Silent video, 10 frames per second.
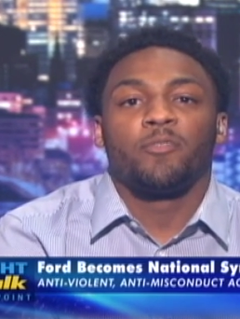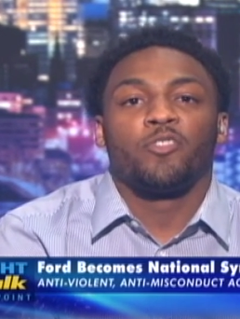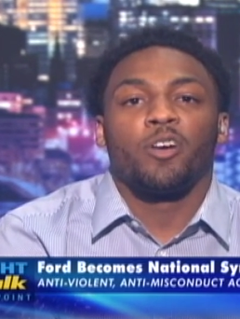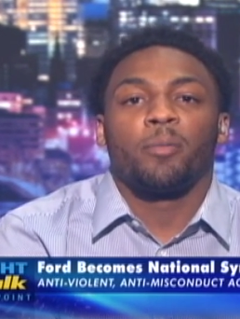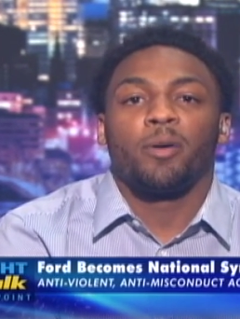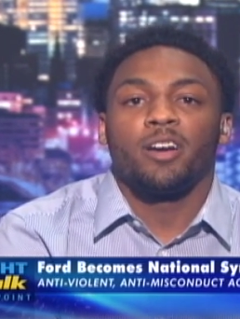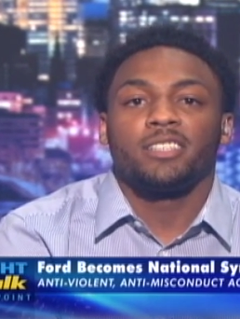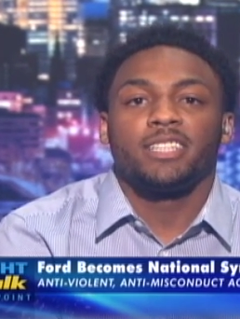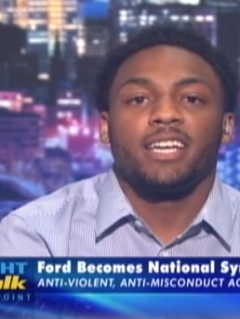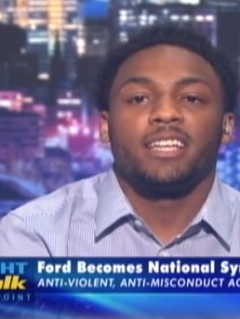for a
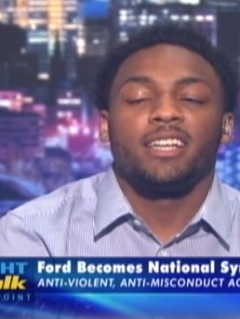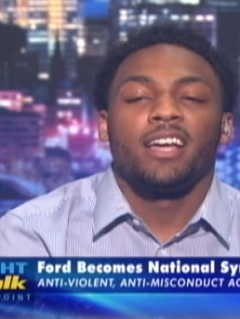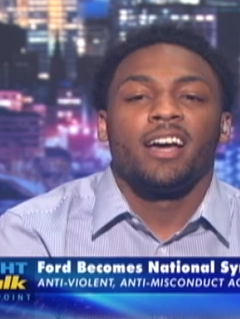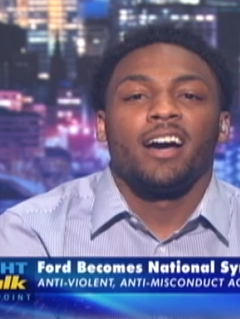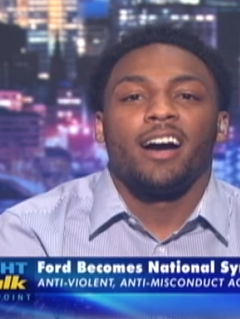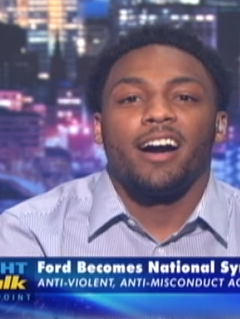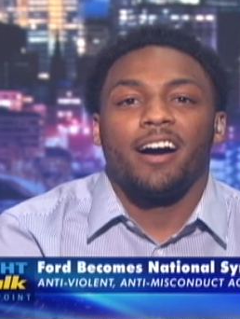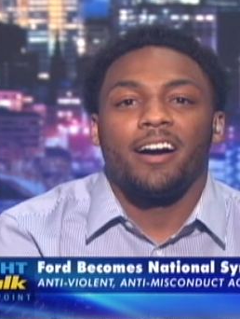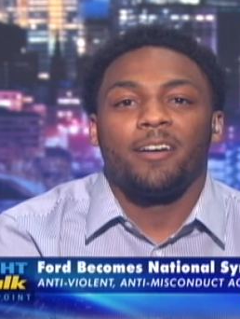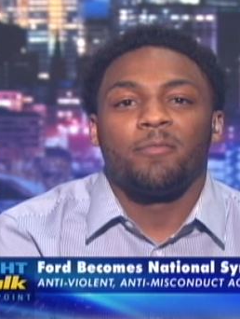person,
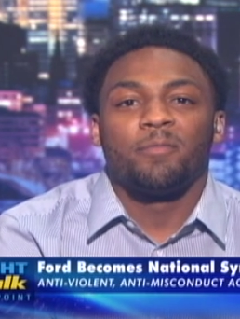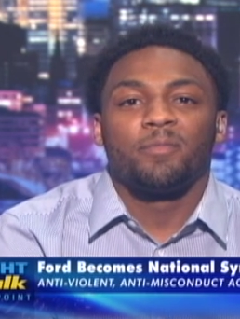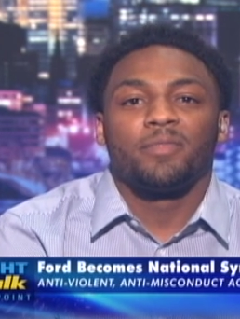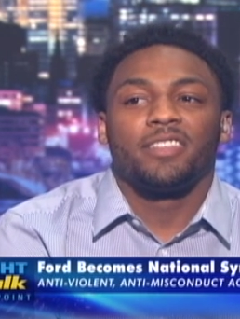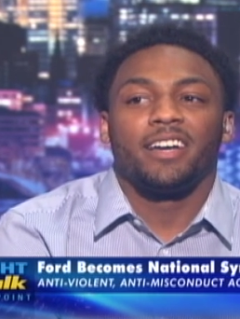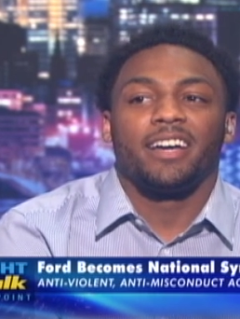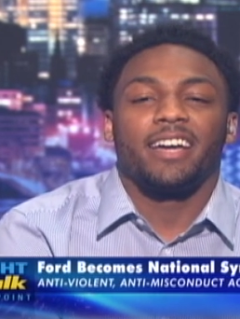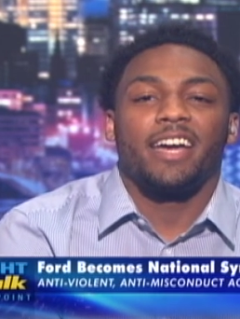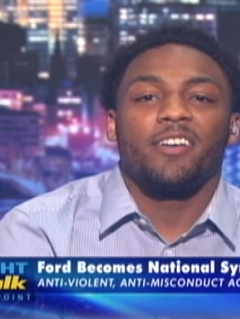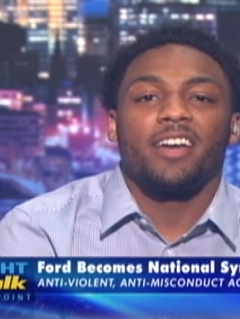the
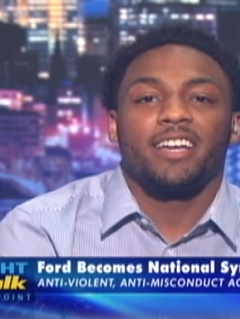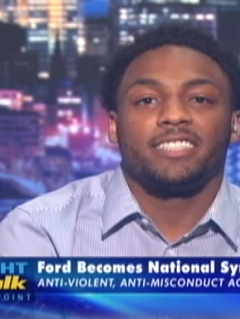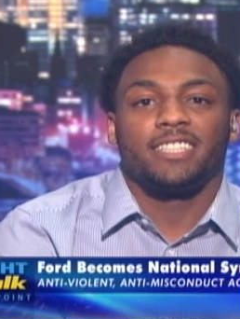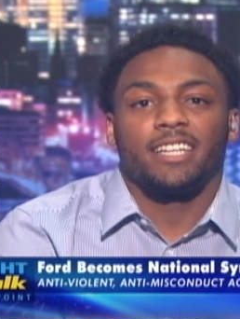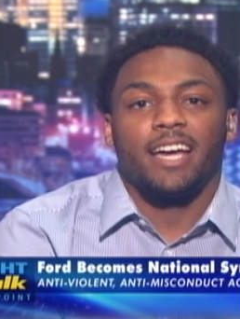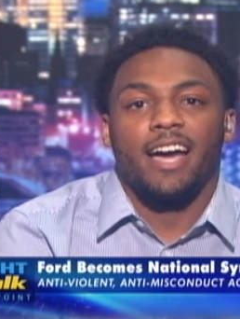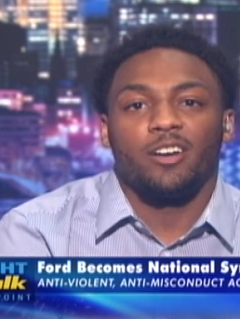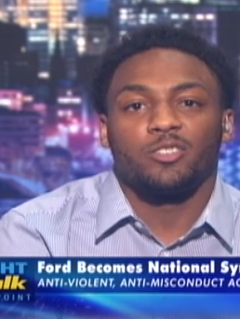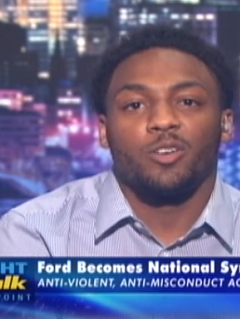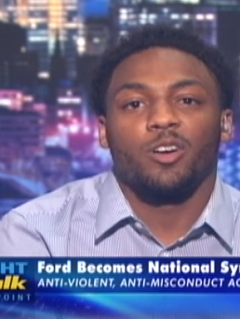area, is it a
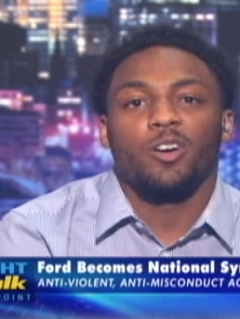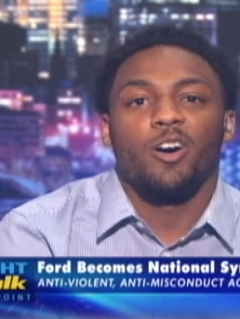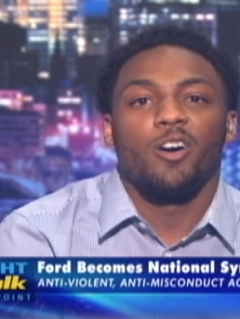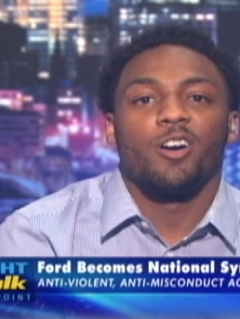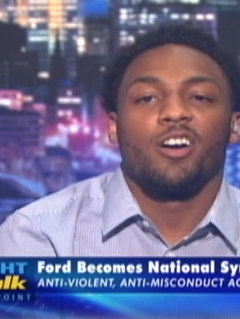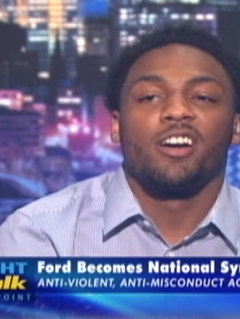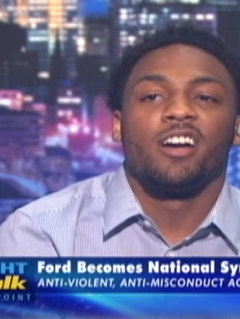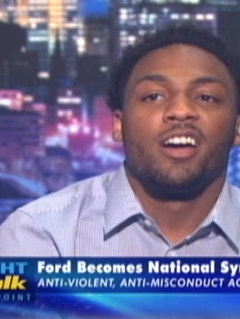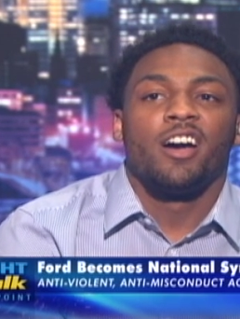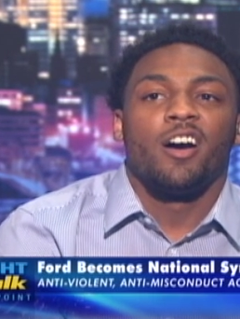house or a car,
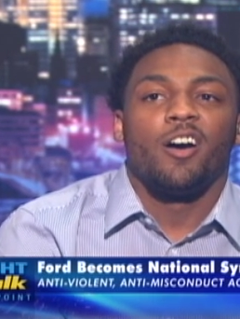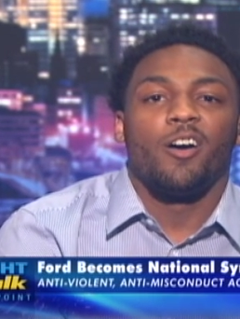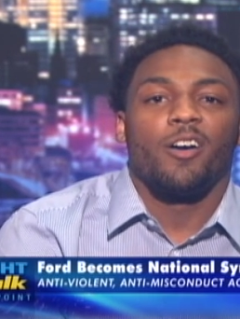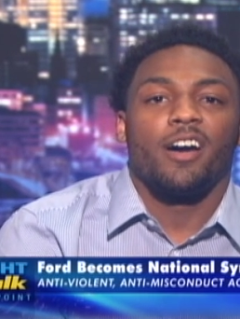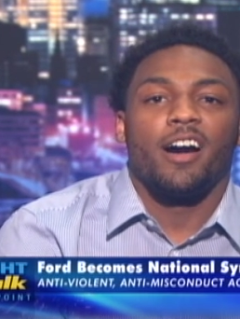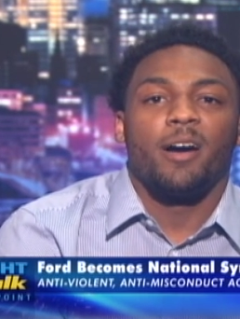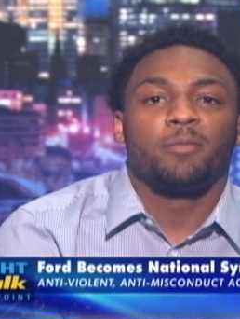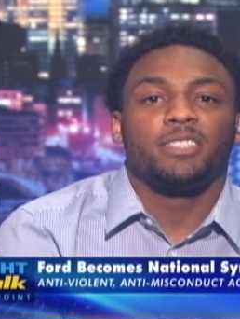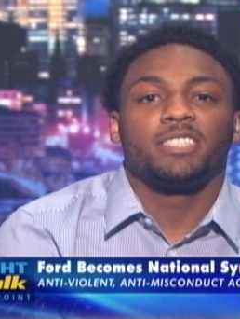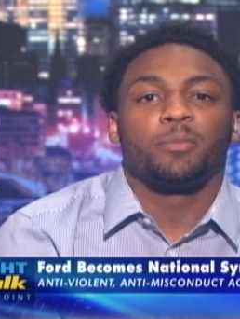
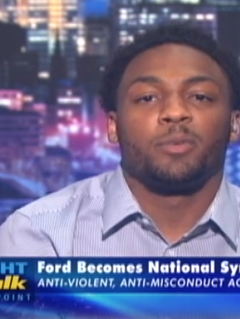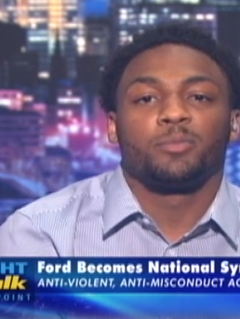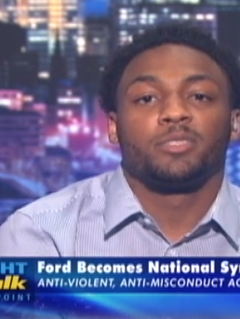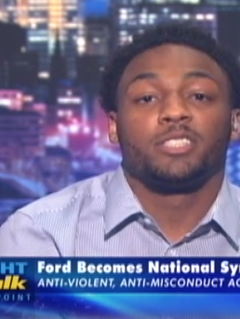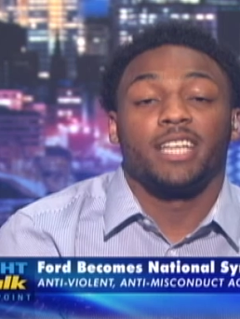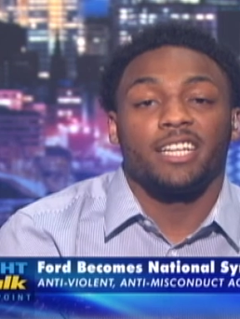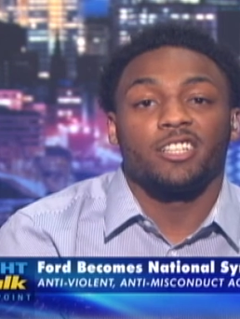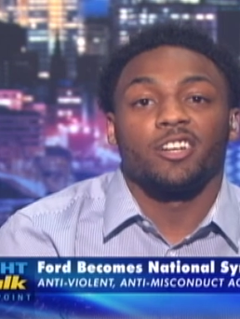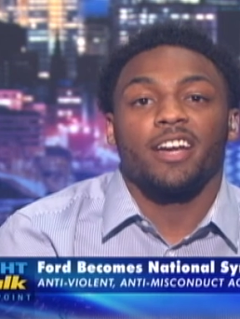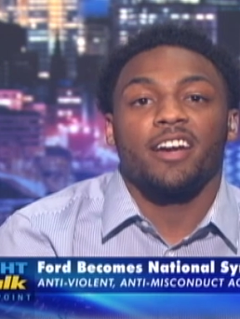or just a
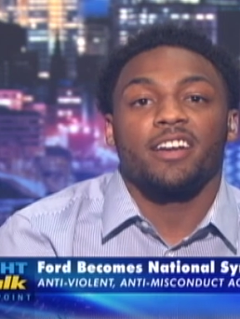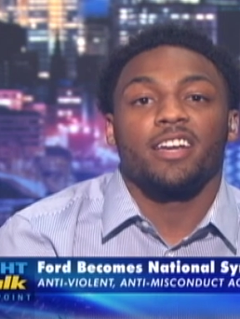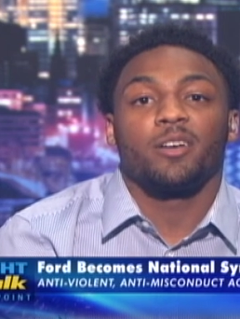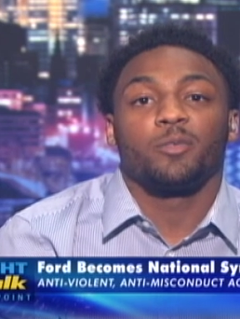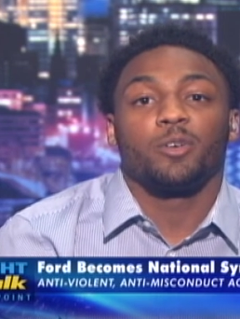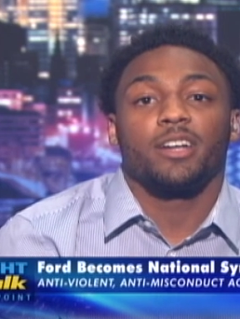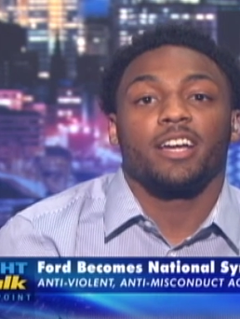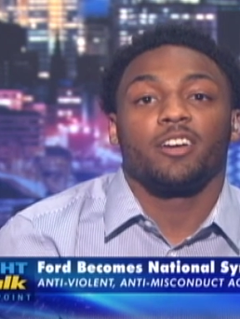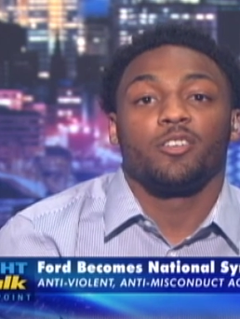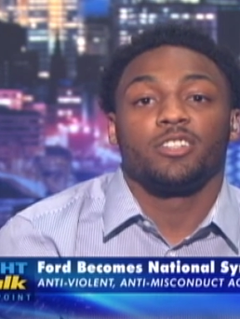particular area where
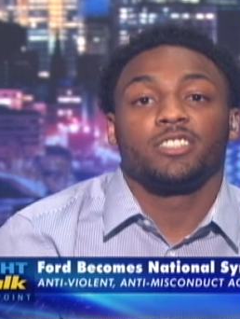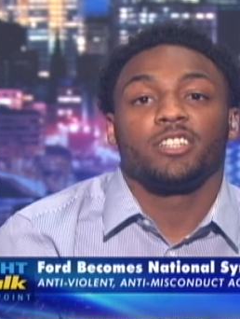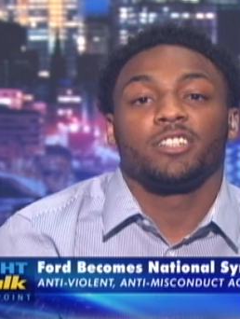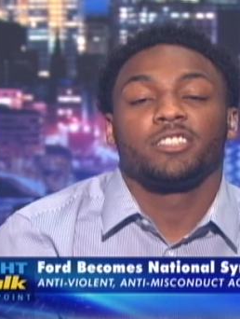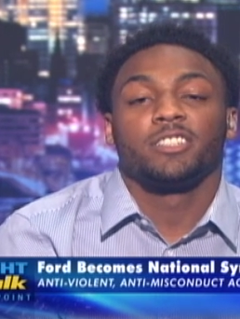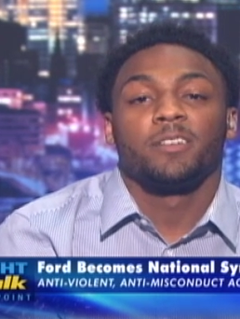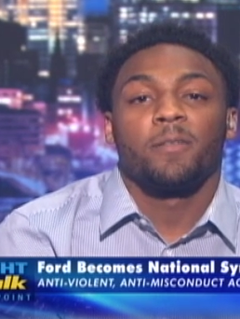they're going to search.